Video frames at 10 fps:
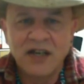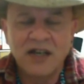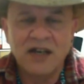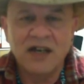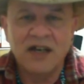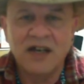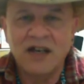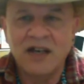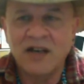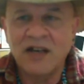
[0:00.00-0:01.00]

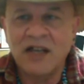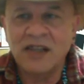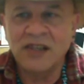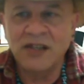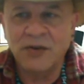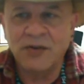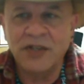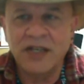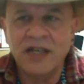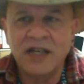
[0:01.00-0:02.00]
Uh,
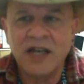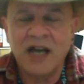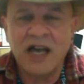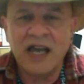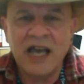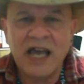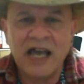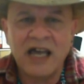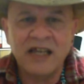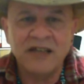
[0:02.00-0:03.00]
literally, I
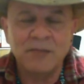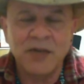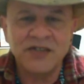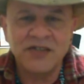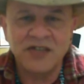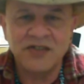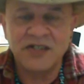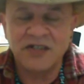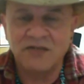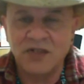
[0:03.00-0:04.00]
had my
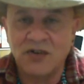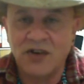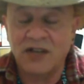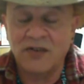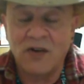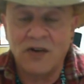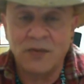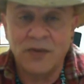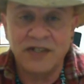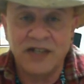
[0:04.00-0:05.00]
sensitivity cranked all the
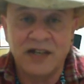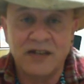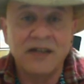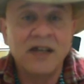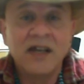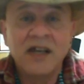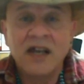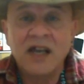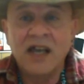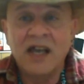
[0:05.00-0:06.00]
way down,
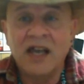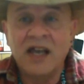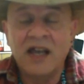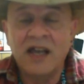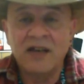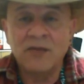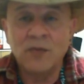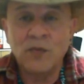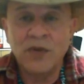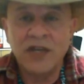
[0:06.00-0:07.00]

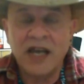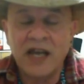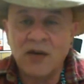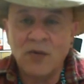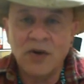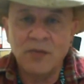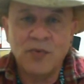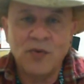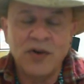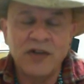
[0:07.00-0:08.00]
and we had at one point